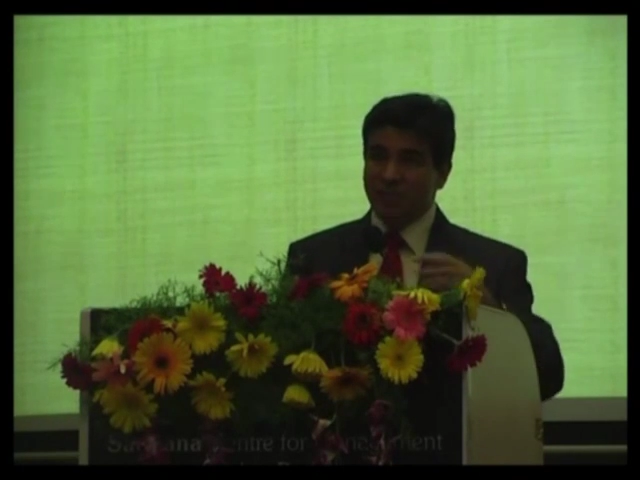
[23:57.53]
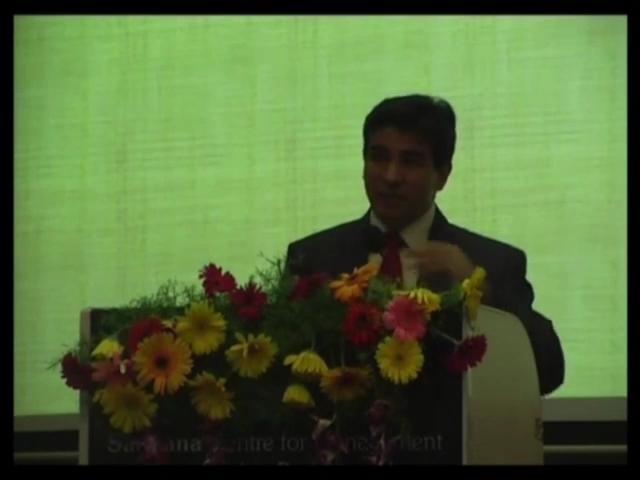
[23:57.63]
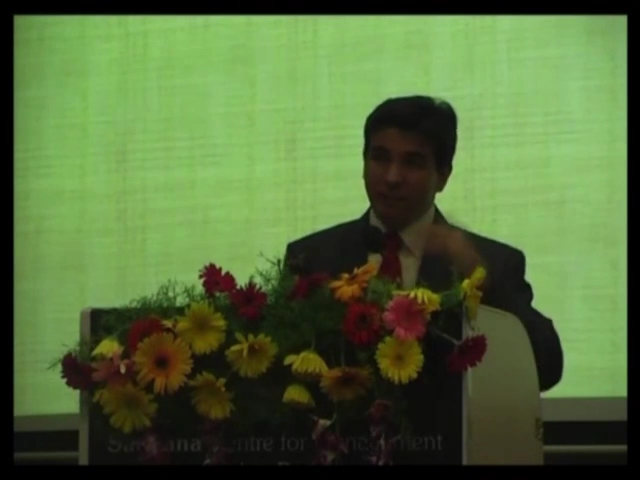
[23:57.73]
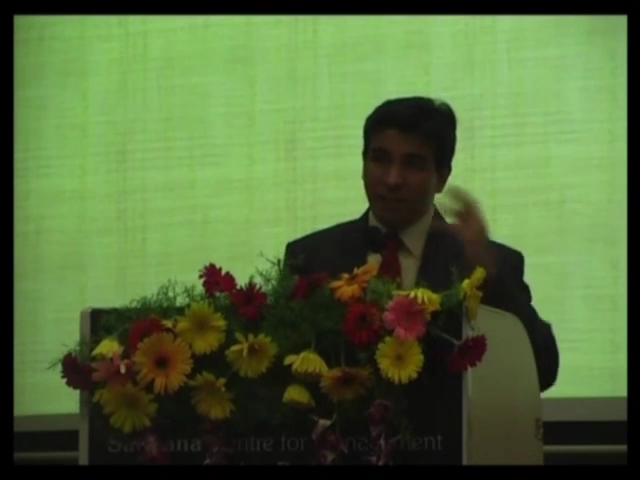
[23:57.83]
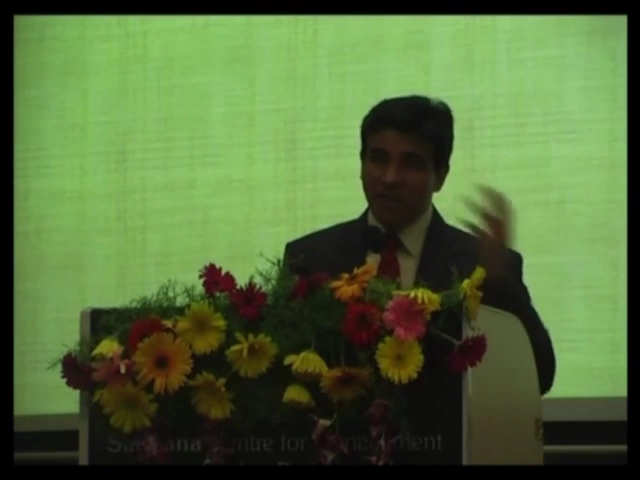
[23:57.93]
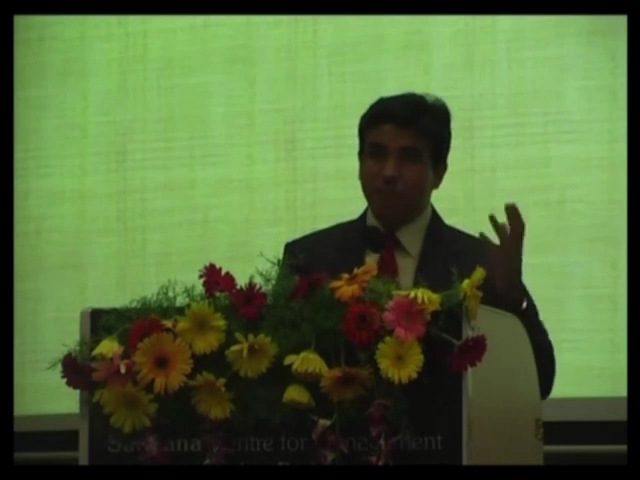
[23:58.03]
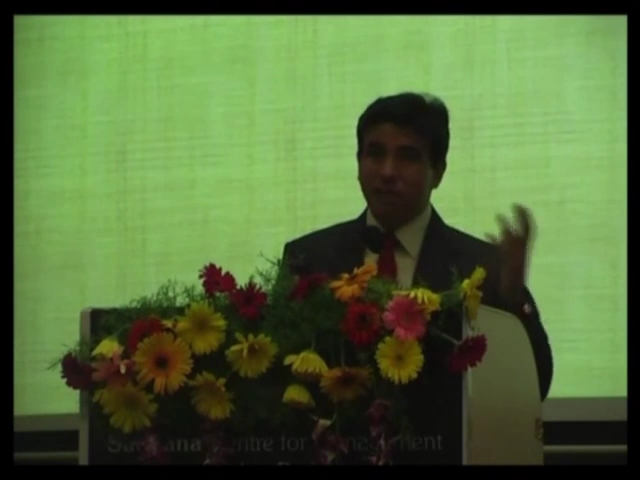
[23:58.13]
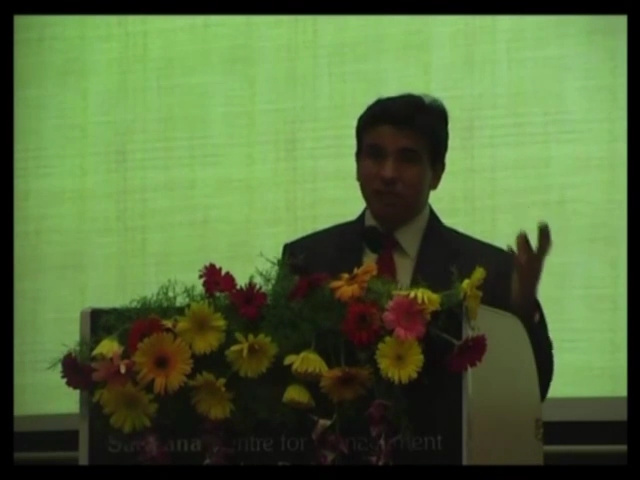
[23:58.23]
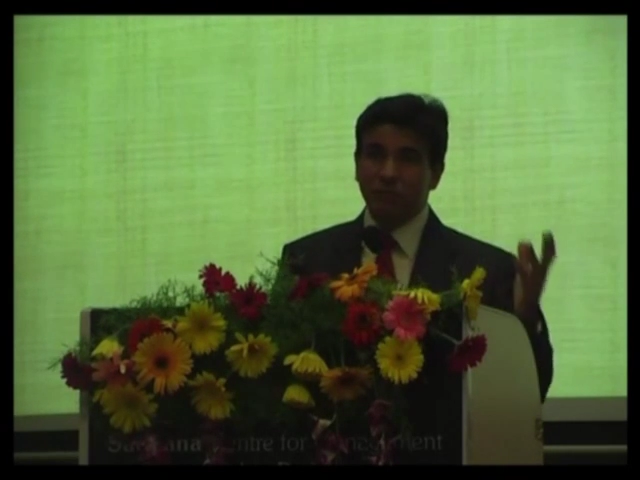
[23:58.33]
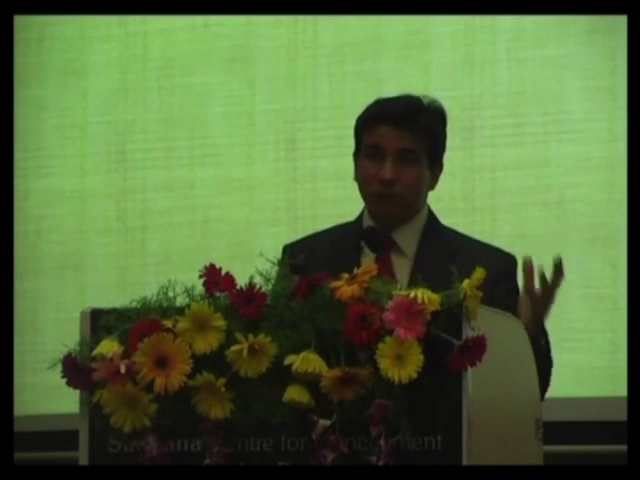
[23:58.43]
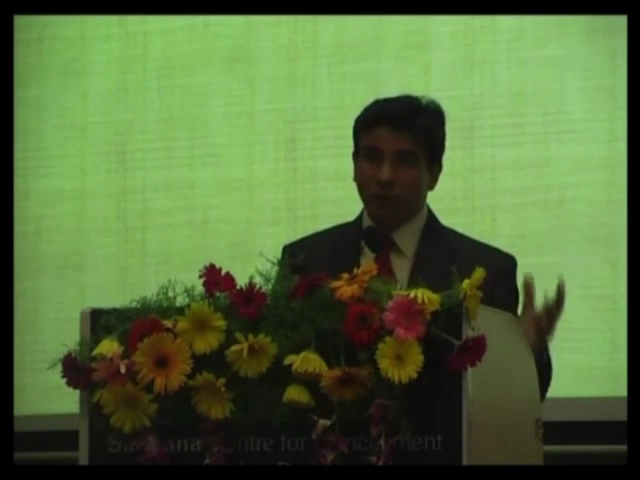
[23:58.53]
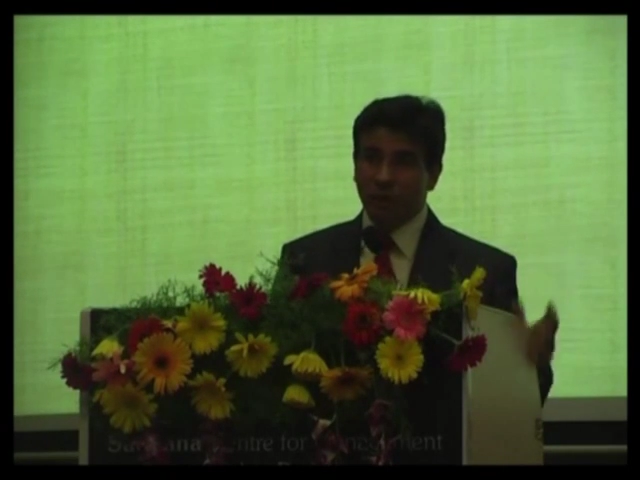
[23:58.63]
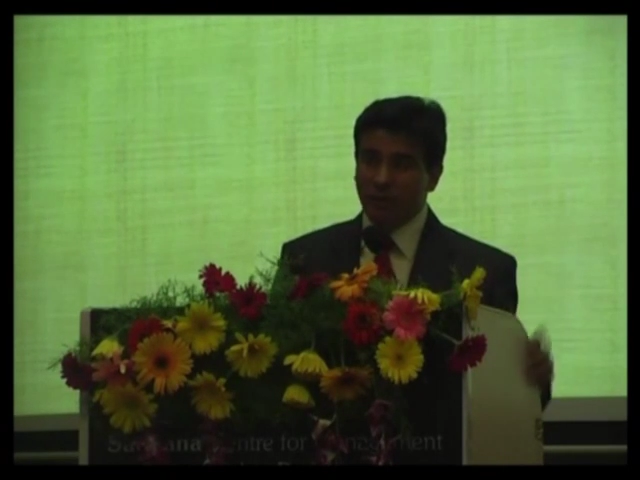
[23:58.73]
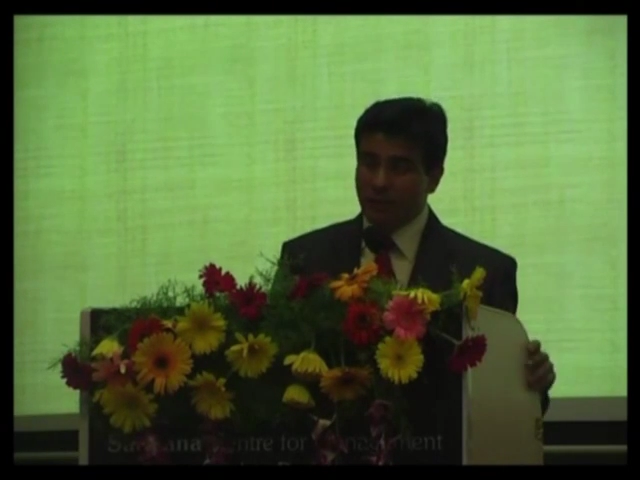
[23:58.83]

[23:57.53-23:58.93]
had much more